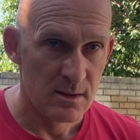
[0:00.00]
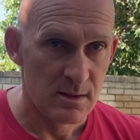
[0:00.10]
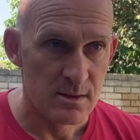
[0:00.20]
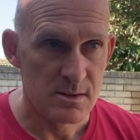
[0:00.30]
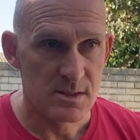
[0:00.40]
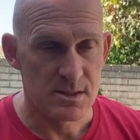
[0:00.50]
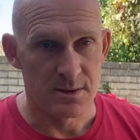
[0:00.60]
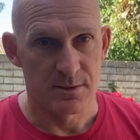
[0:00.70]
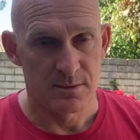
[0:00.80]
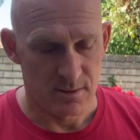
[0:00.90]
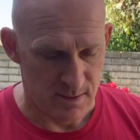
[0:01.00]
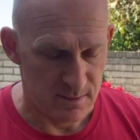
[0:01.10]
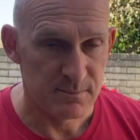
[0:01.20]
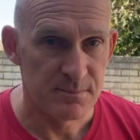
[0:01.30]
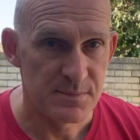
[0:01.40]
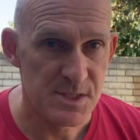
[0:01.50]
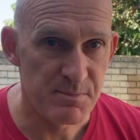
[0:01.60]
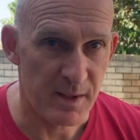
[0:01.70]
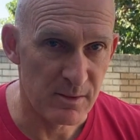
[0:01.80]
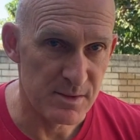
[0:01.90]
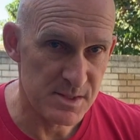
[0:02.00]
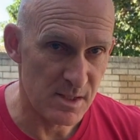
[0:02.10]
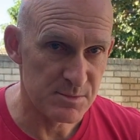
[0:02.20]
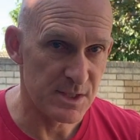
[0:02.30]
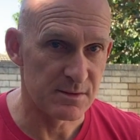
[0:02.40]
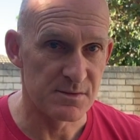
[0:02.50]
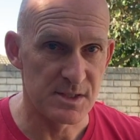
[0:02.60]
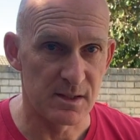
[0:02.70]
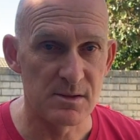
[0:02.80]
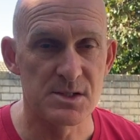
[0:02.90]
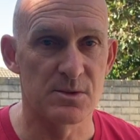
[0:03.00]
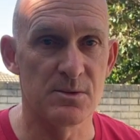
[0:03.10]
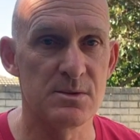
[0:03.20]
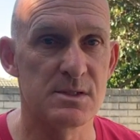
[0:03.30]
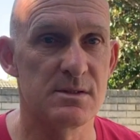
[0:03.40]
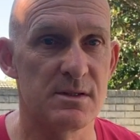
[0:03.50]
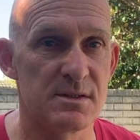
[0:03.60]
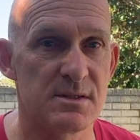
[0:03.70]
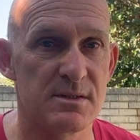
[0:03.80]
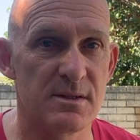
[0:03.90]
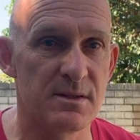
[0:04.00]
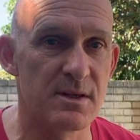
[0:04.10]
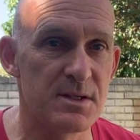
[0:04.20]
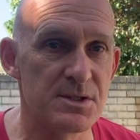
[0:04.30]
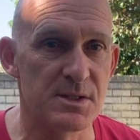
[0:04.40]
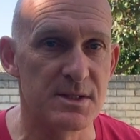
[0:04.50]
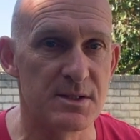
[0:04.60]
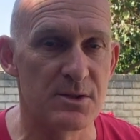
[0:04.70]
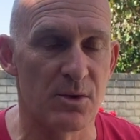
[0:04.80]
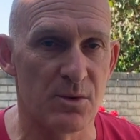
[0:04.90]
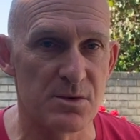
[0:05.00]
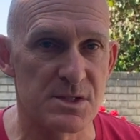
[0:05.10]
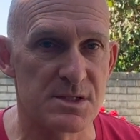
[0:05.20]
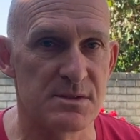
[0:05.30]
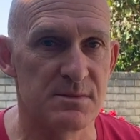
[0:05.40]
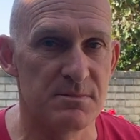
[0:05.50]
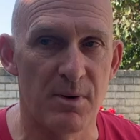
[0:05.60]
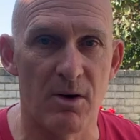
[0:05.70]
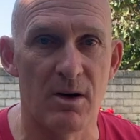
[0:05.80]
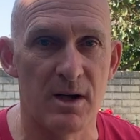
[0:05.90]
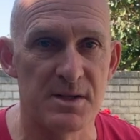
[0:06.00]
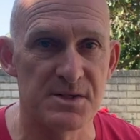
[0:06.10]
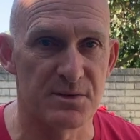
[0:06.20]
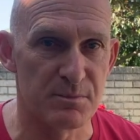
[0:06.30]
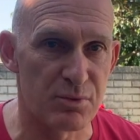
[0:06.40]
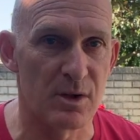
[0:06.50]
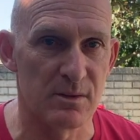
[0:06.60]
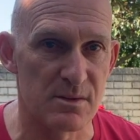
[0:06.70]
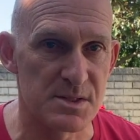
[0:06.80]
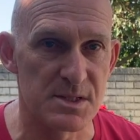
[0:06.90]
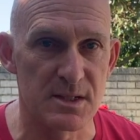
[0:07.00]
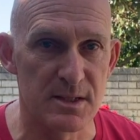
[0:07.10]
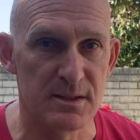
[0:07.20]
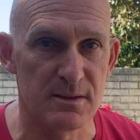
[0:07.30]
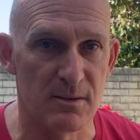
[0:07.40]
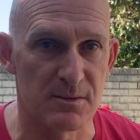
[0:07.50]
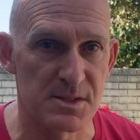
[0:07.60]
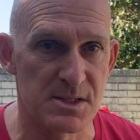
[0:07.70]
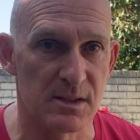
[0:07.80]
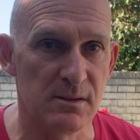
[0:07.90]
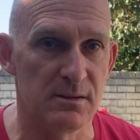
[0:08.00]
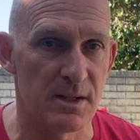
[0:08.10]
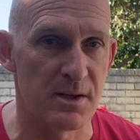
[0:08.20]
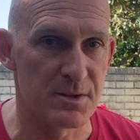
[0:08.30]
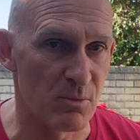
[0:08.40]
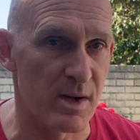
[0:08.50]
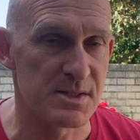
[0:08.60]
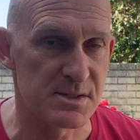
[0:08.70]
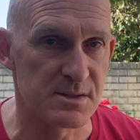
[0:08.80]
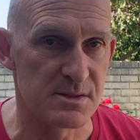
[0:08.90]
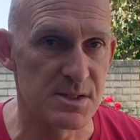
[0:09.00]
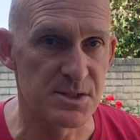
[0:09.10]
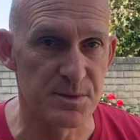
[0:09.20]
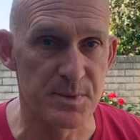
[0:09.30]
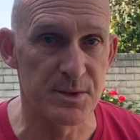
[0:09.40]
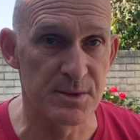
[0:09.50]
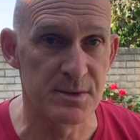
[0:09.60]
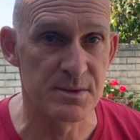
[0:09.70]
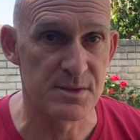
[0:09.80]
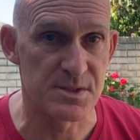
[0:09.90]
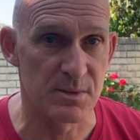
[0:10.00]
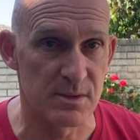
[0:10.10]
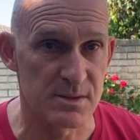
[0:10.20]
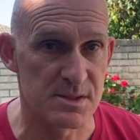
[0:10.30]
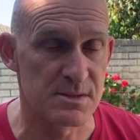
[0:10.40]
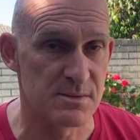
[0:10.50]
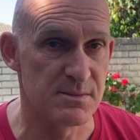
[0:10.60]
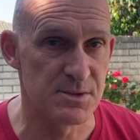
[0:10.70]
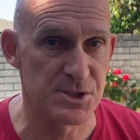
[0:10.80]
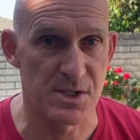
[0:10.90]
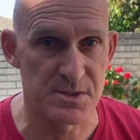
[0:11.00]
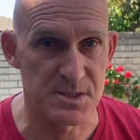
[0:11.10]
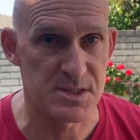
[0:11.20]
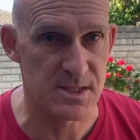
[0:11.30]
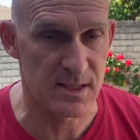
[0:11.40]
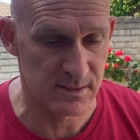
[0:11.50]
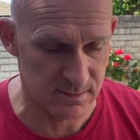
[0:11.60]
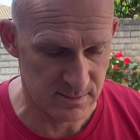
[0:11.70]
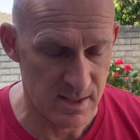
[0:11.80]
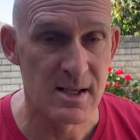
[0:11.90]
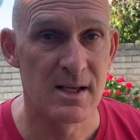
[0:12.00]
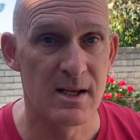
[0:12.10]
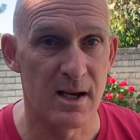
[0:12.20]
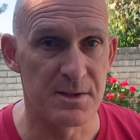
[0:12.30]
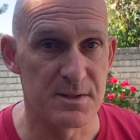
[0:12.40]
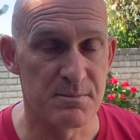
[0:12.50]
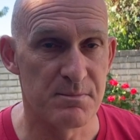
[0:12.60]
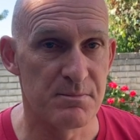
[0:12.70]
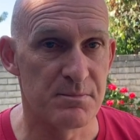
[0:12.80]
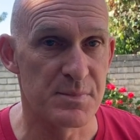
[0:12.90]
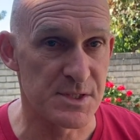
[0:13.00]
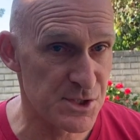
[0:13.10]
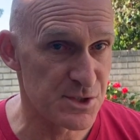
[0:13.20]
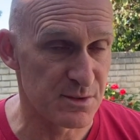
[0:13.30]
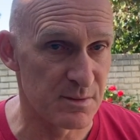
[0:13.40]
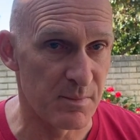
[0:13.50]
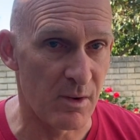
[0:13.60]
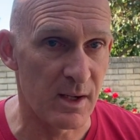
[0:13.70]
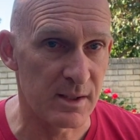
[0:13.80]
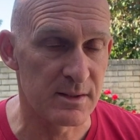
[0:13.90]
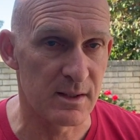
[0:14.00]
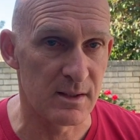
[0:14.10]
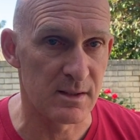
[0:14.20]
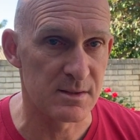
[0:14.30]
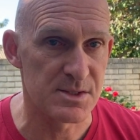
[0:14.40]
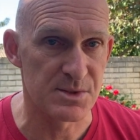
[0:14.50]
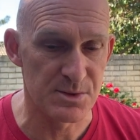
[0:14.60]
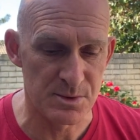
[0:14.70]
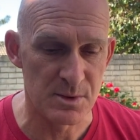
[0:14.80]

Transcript: So just back on the subject of saddle sores, they're usually caused by sort of prolonged sitting on a saddle and how your weight's distributed, as well as your chosen saddle and your position on the bike, to